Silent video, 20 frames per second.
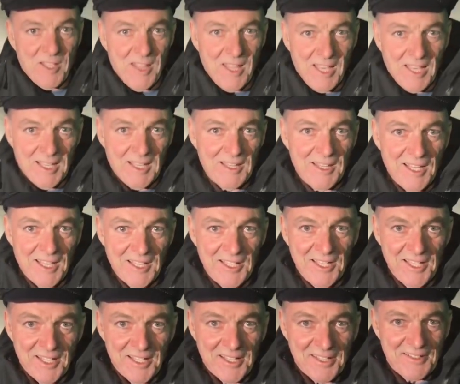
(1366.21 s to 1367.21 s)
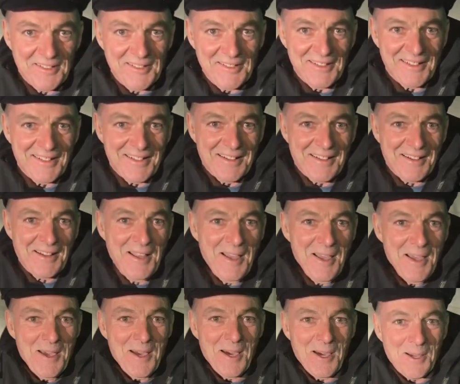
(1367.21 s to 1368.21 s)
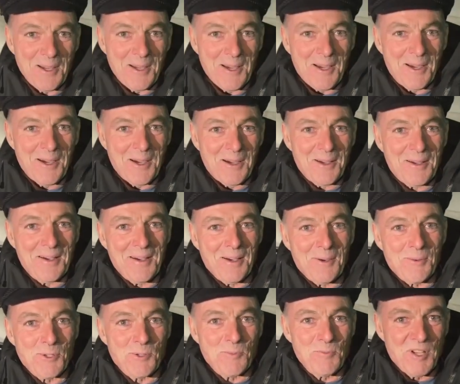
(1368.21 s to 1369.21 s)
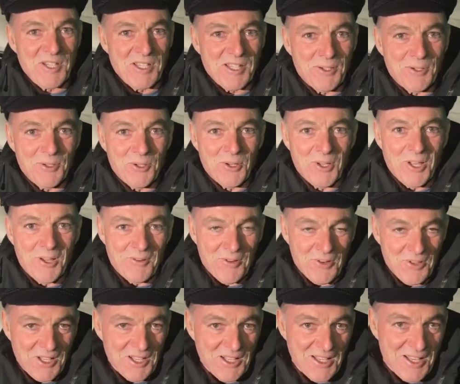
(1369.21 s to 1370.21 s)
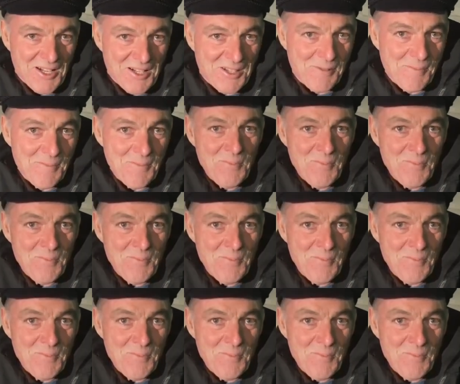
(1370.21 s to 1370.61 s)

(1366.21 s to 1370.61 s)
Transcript: They did it, and I was busy doing everything else.